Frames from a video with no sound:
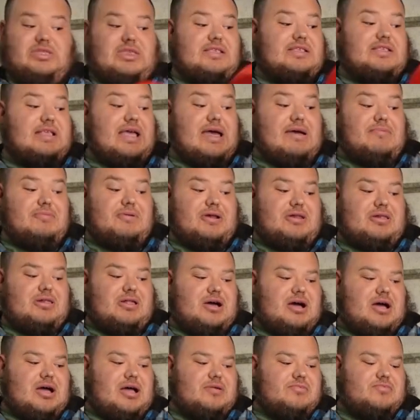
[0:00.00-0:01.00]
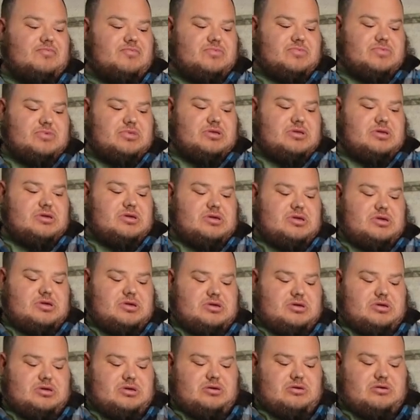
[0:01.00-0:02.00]
Happen a lot.
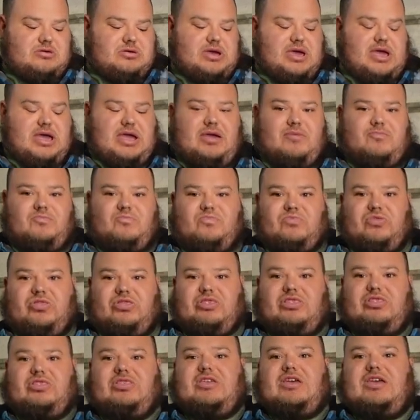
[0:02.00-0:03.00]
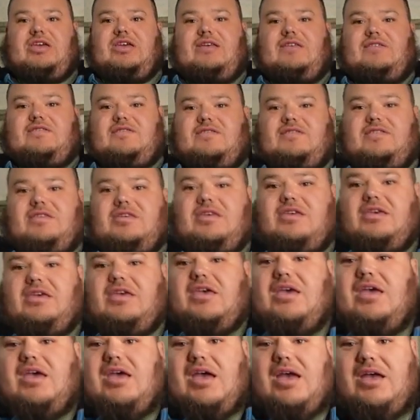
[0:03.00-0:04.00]
Okay? This
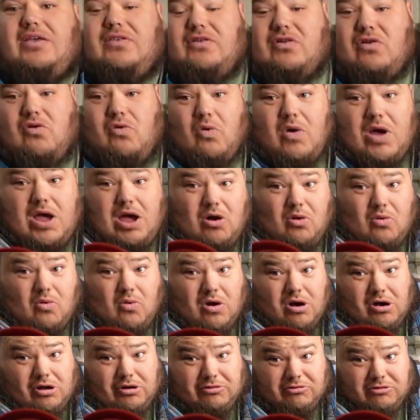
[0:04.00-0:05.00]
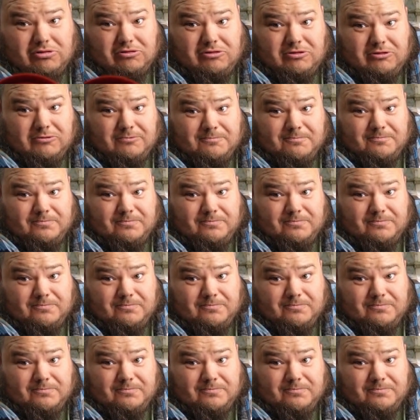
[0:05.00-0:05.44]
is a quail waterer